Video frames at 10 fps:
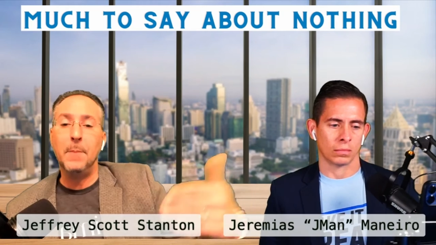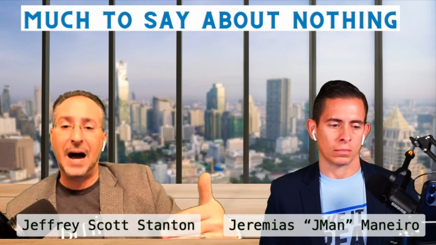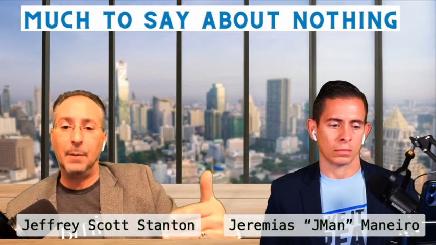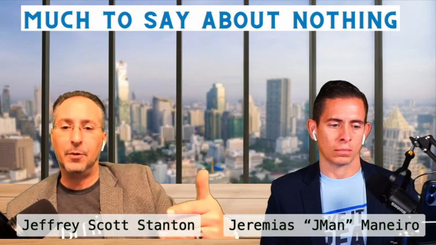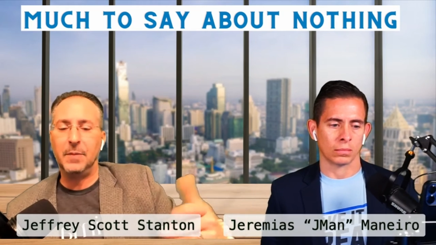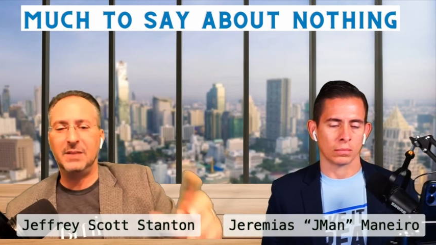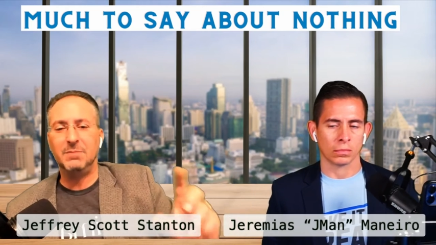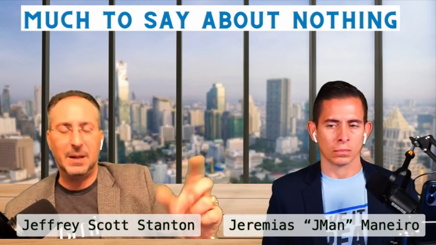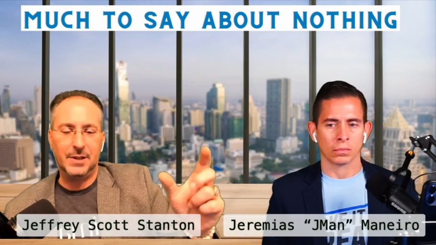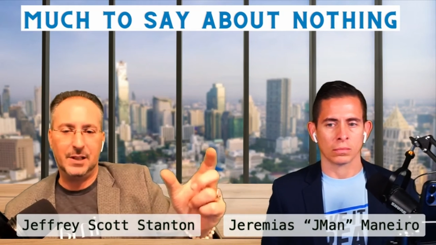Speaker 1: to bomb with
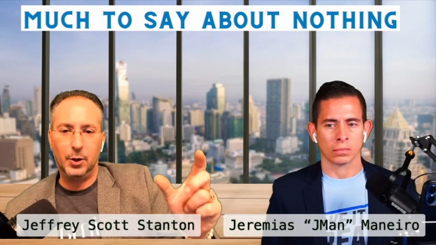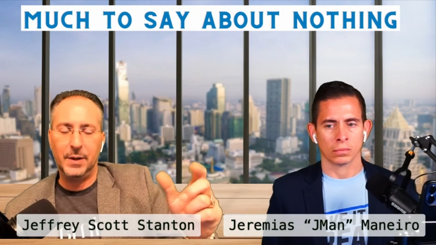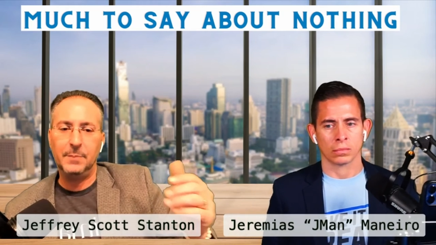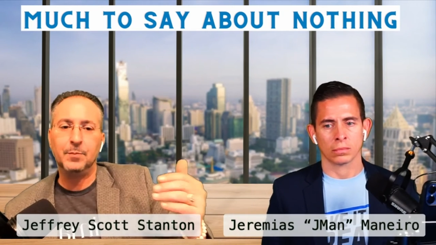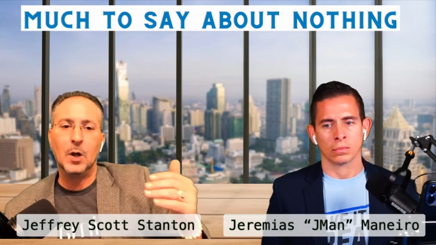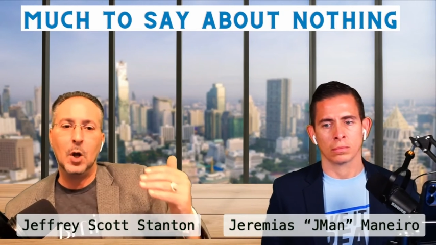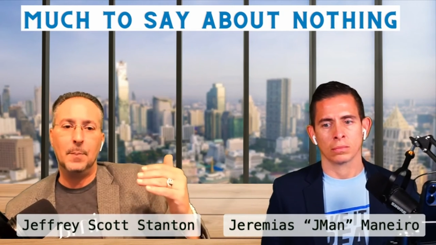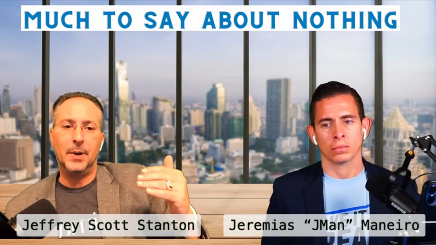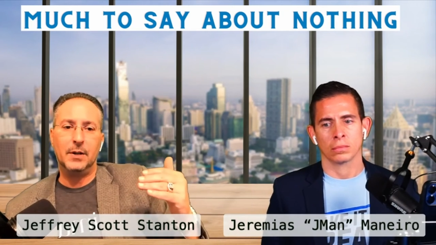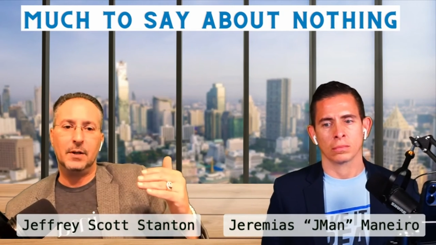me, maybe a little bit,
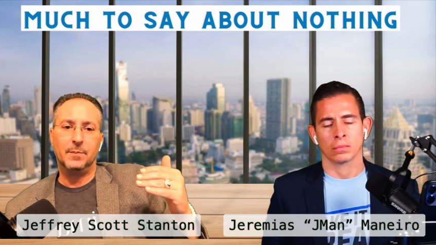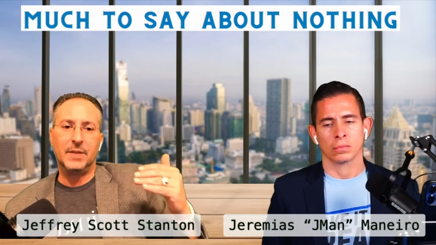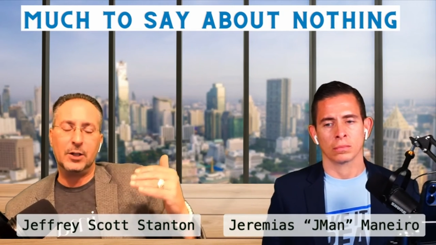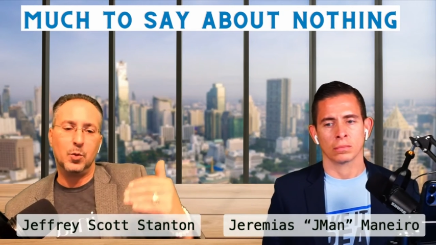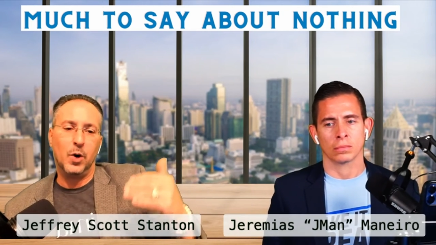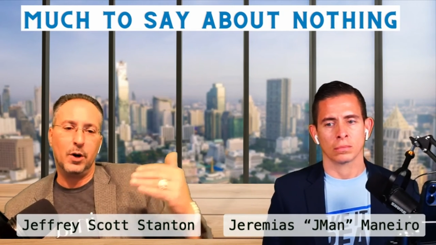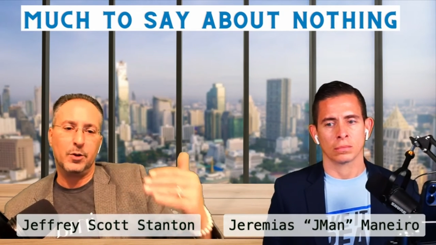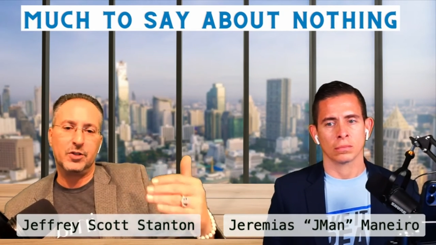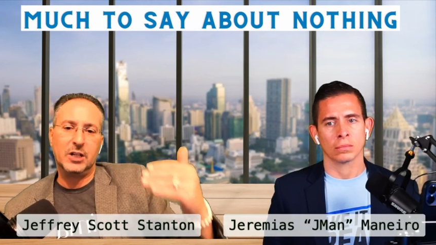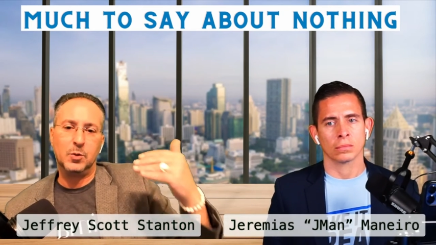but it's one of
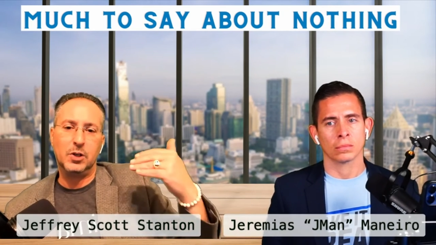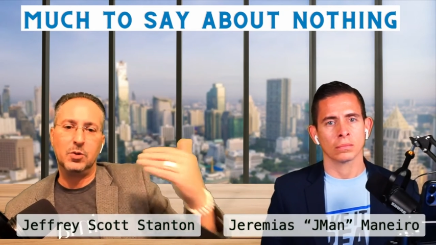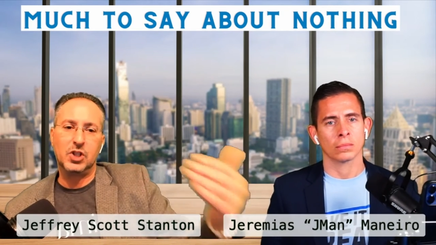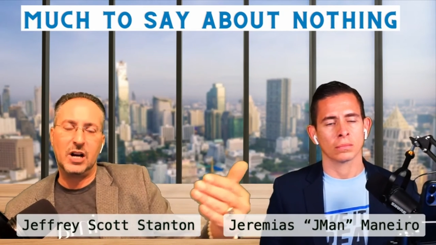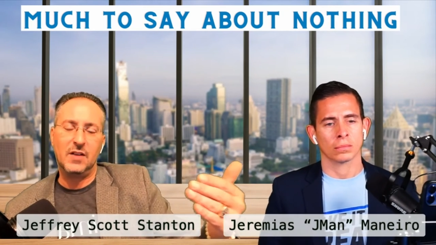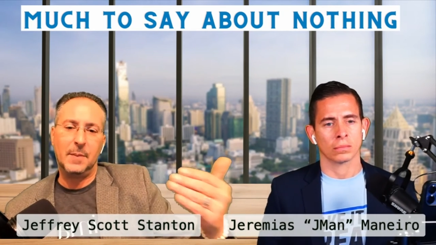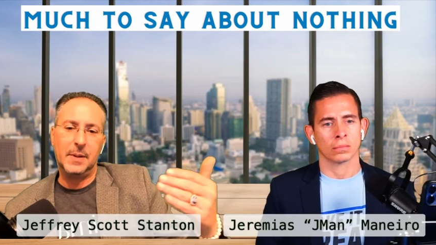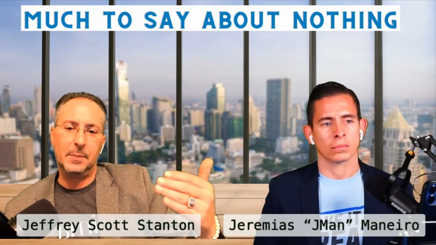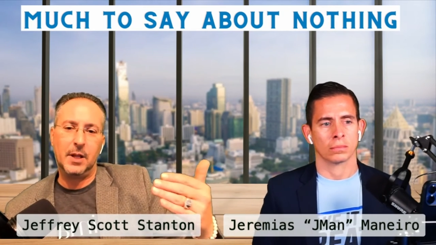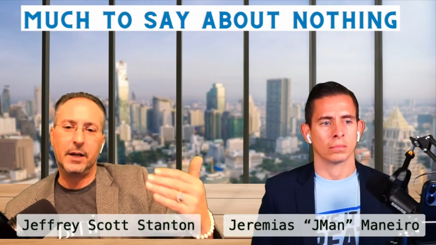those things when you share
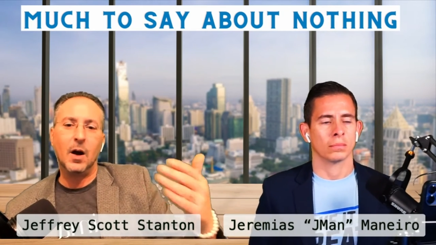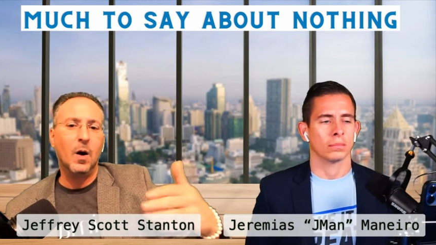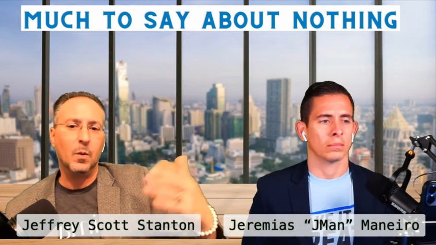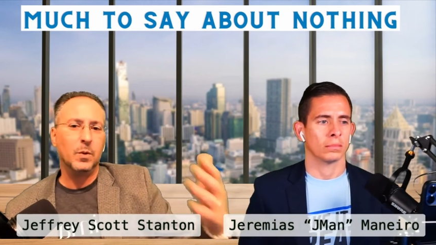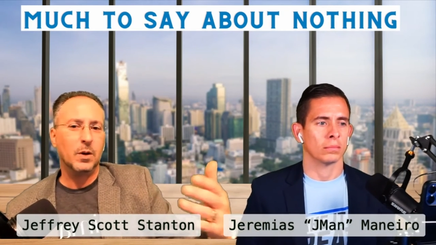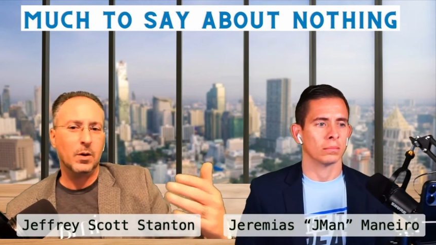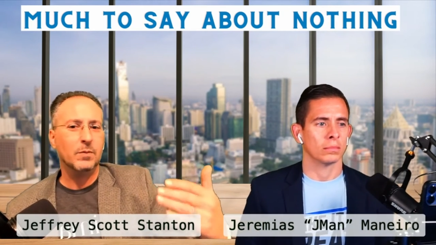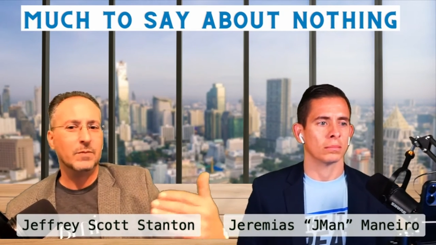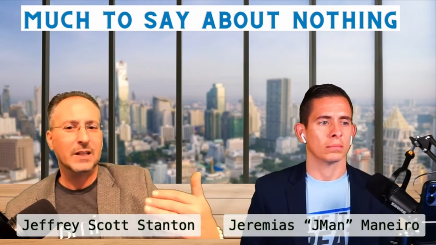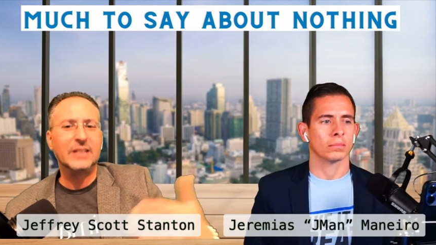that people like oh
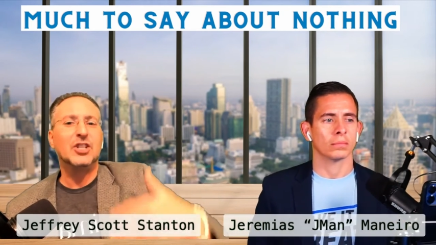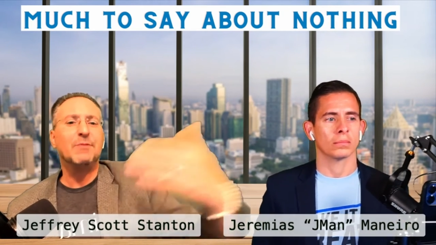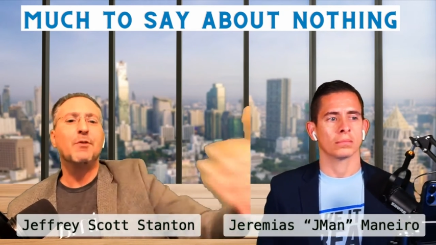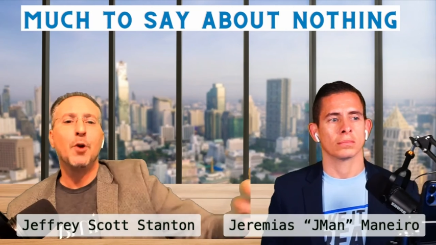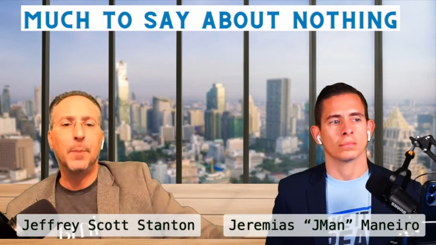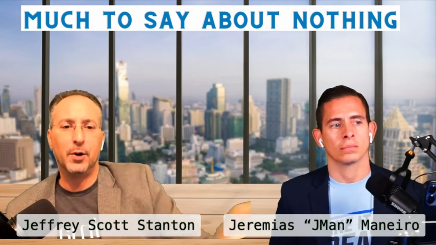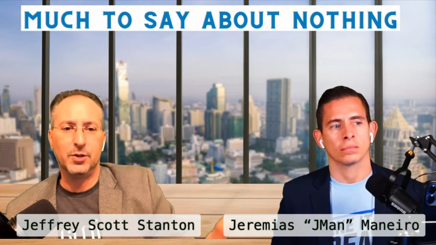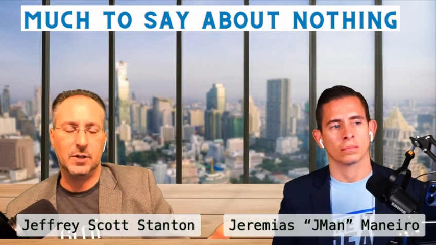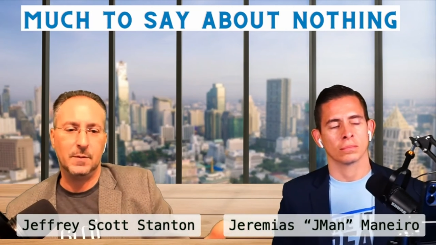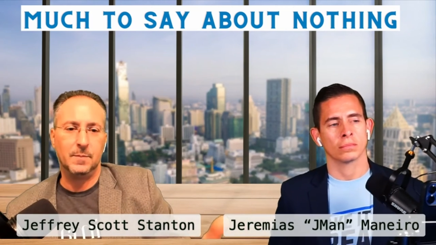like Jeff's a real
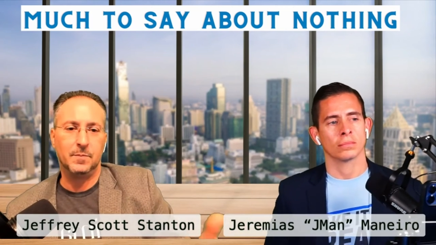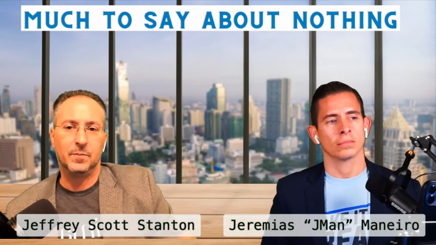person.